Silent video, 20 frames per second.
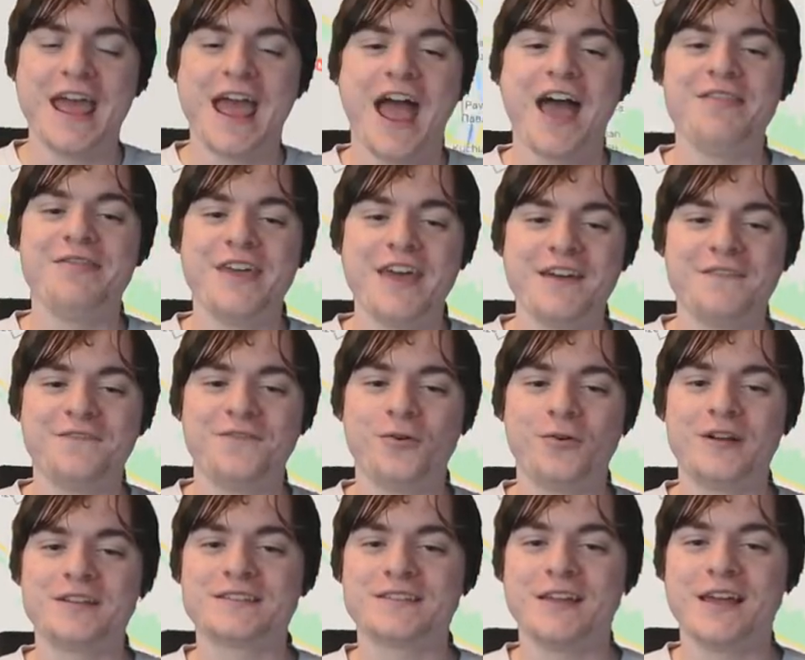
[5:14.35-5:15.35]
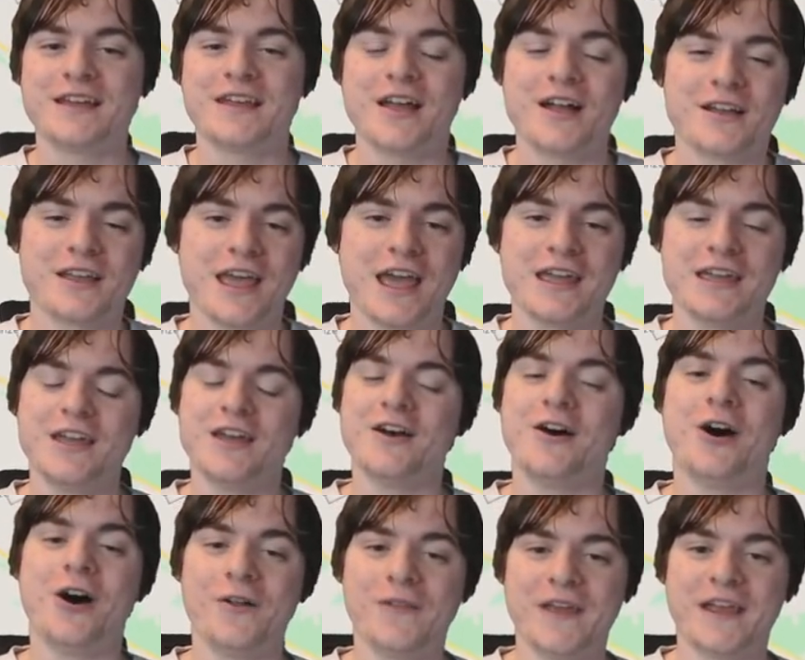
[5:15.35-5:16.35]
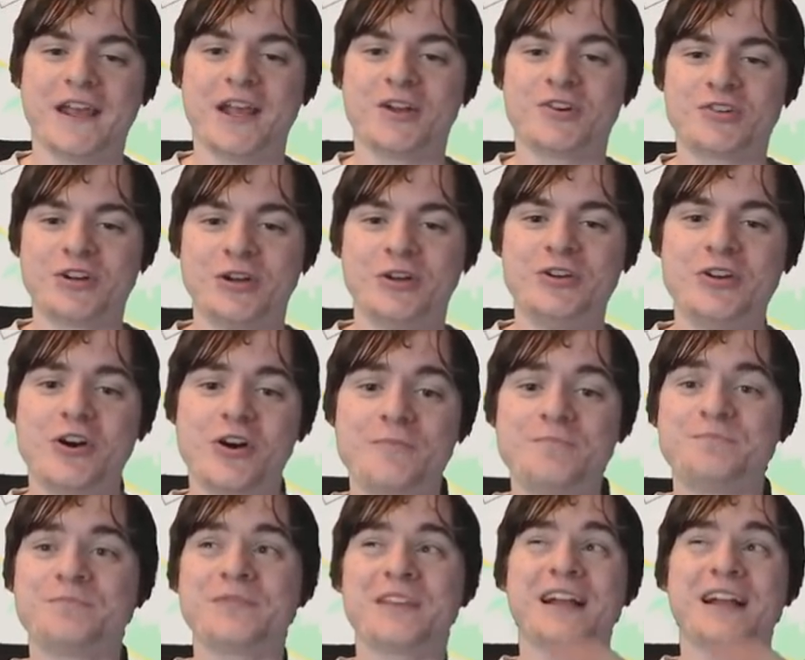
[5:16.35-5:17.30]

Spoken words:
And therefore, it's like, okay, are they a country or not?